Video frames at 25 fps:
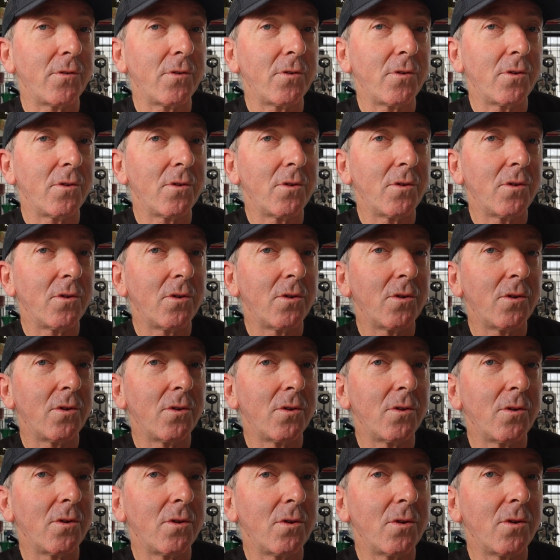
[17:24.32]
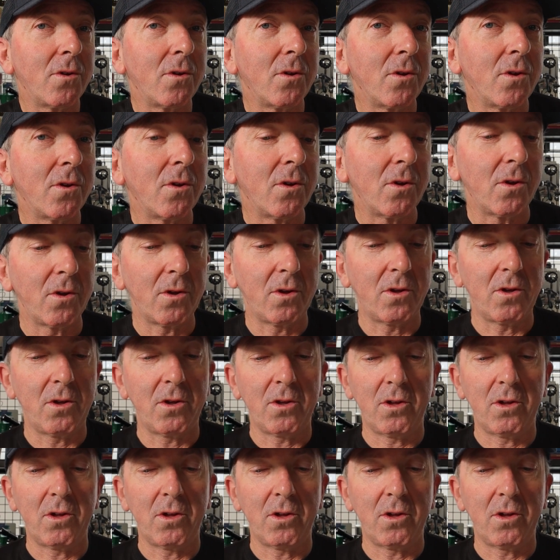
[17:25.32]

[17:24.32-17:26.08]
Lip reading: [no speech]